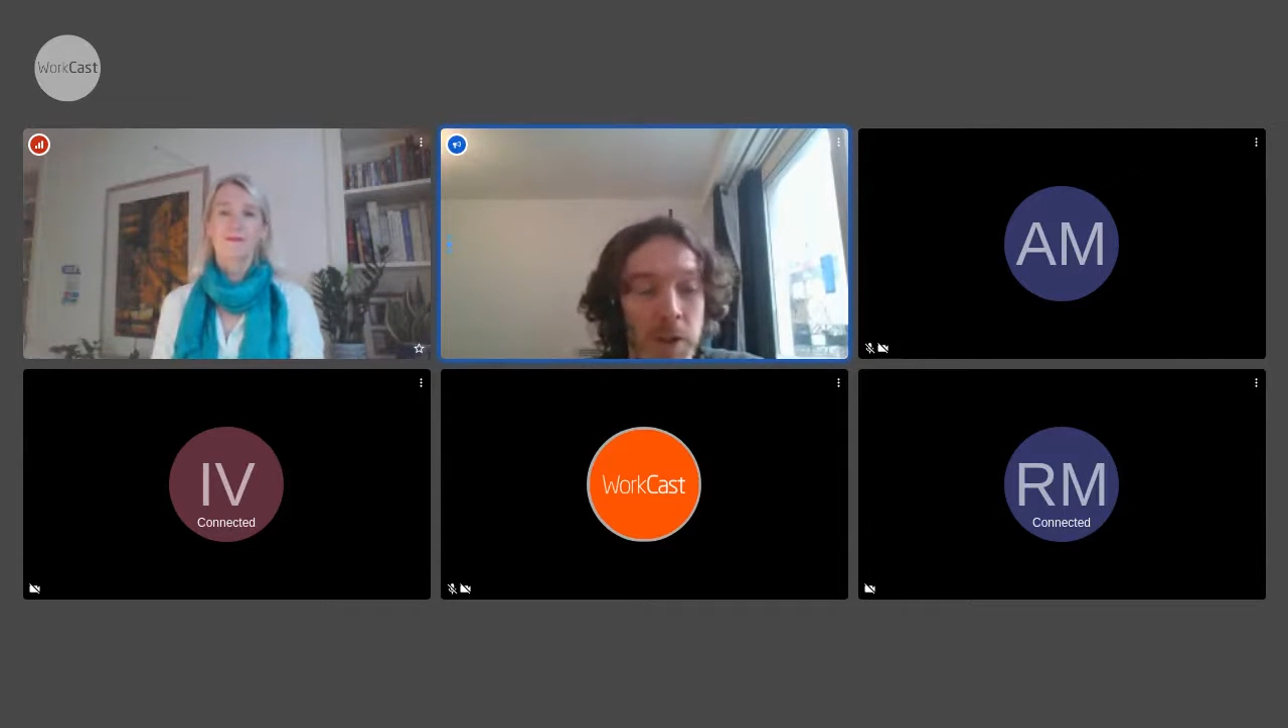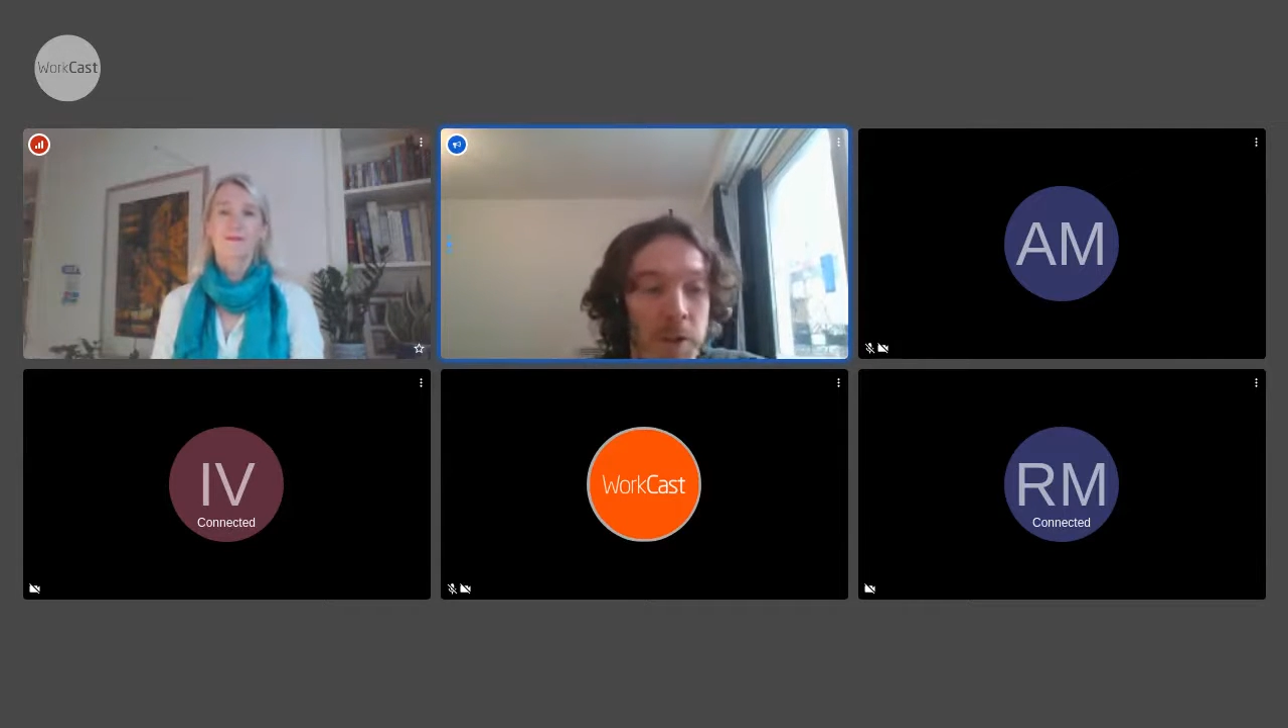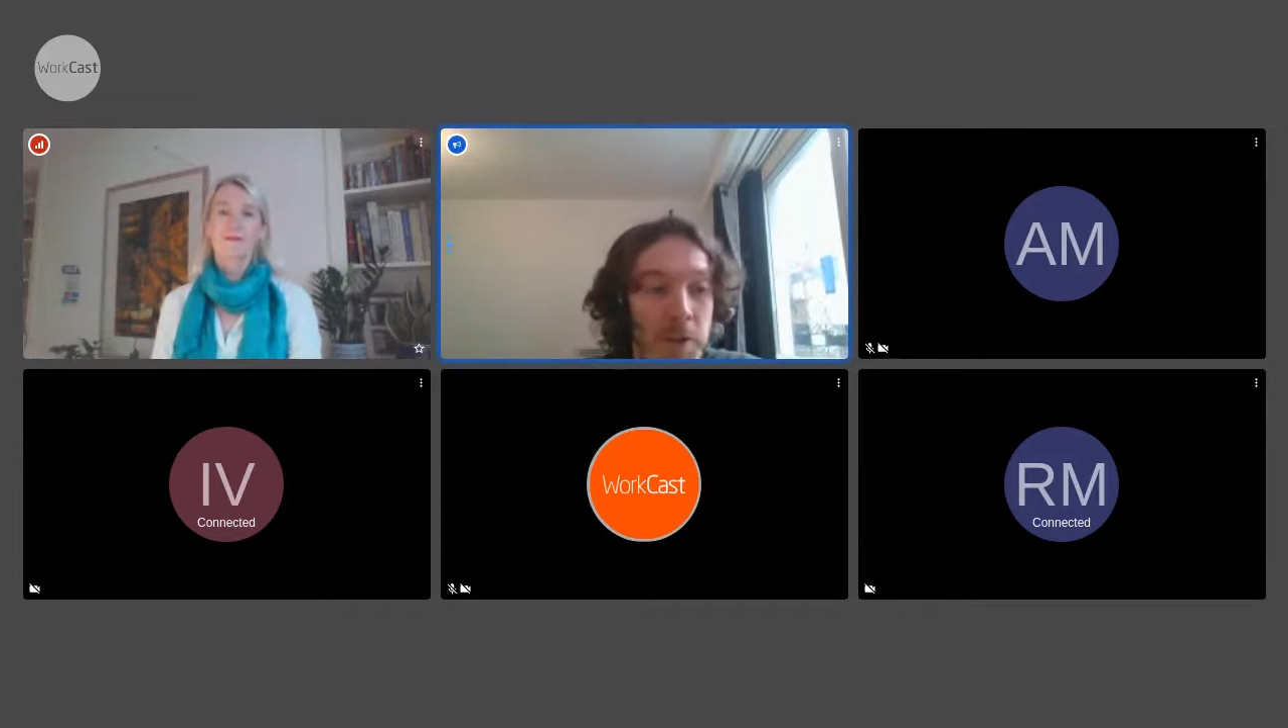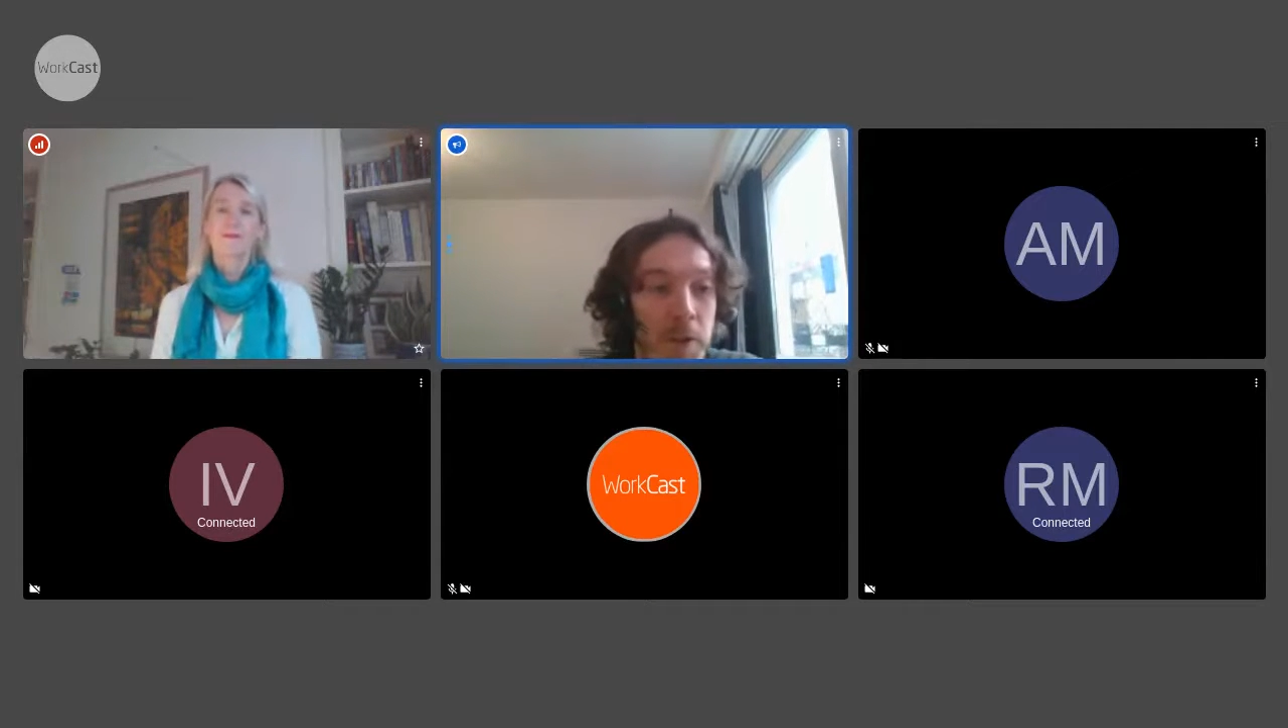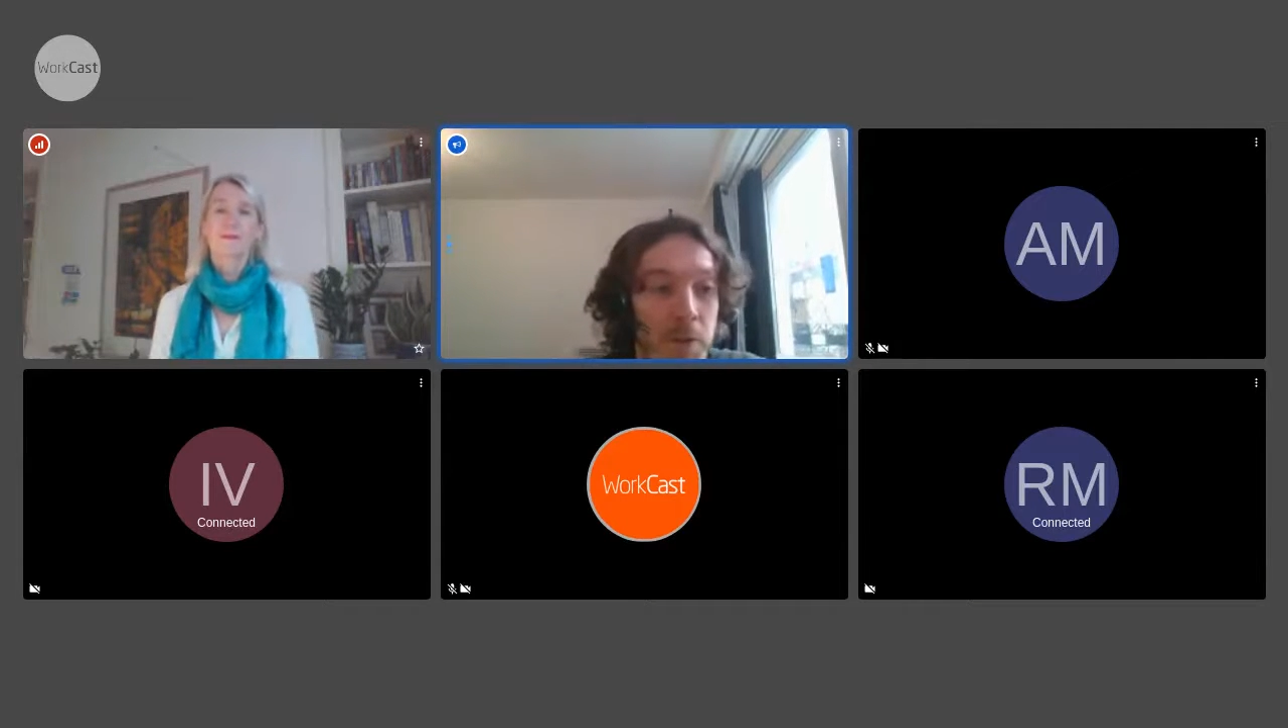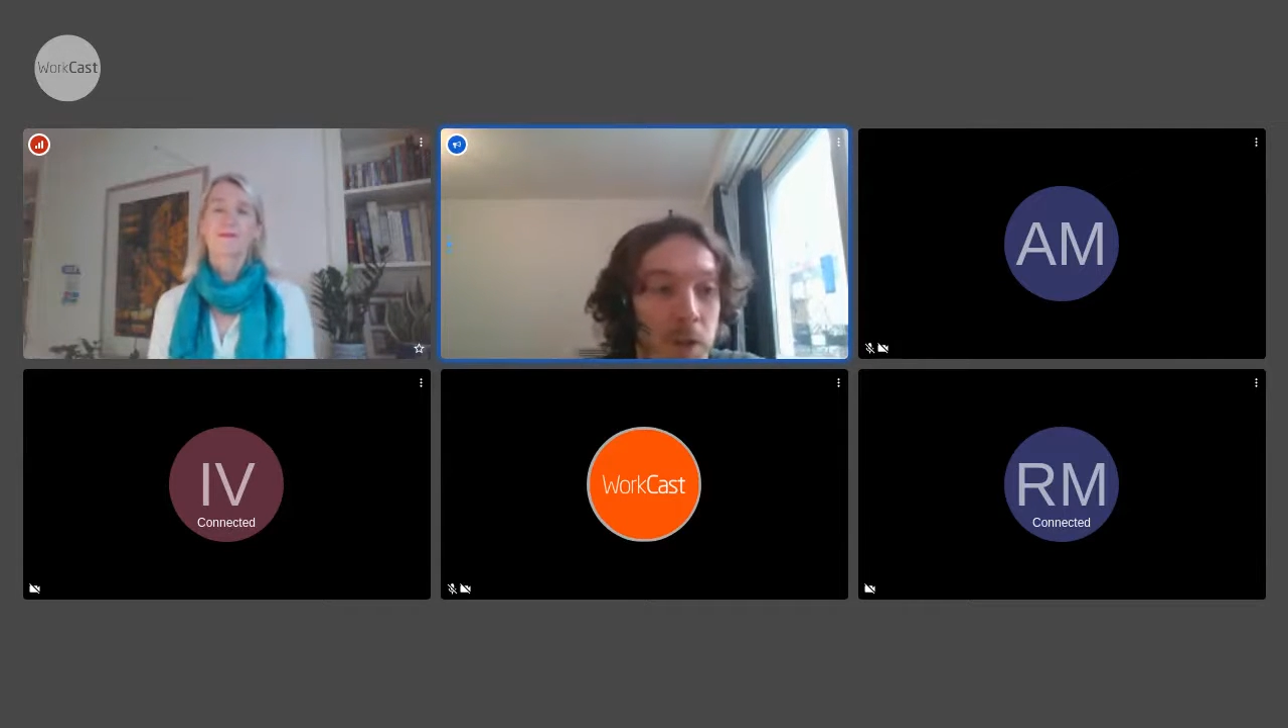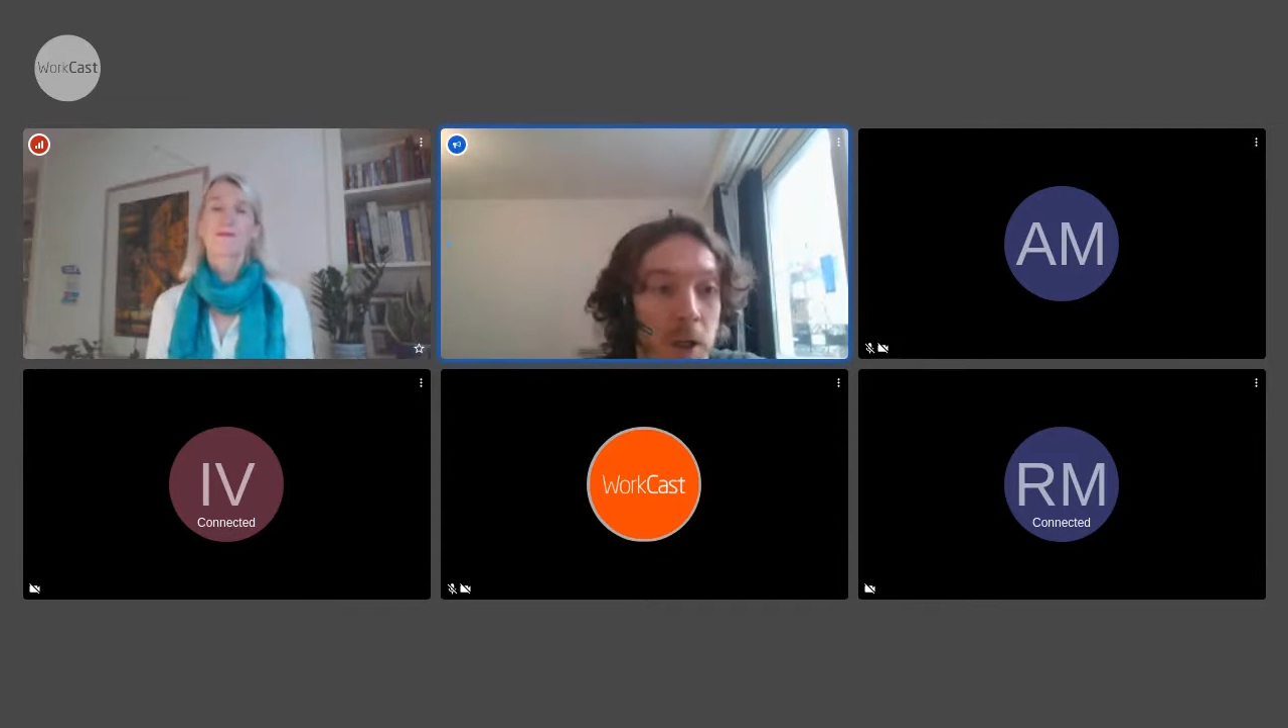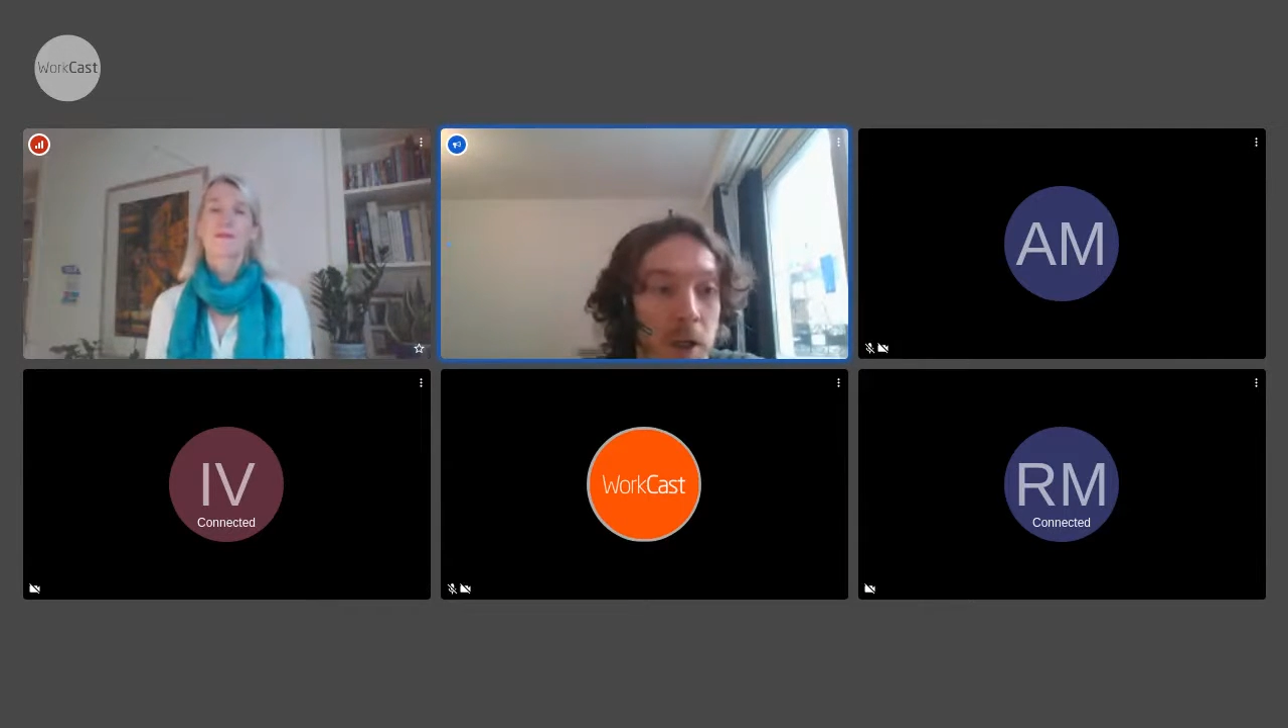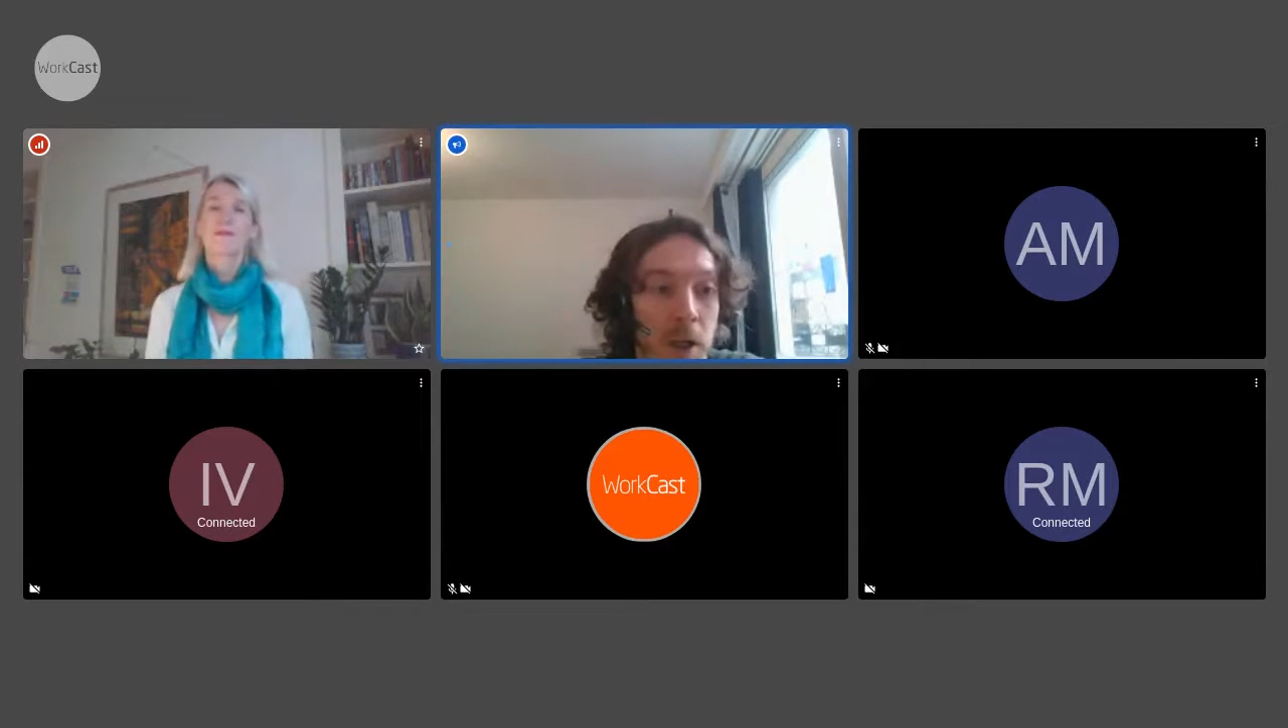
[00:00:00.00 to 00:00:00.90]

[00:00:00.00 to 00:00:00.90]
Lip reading: Alliance level.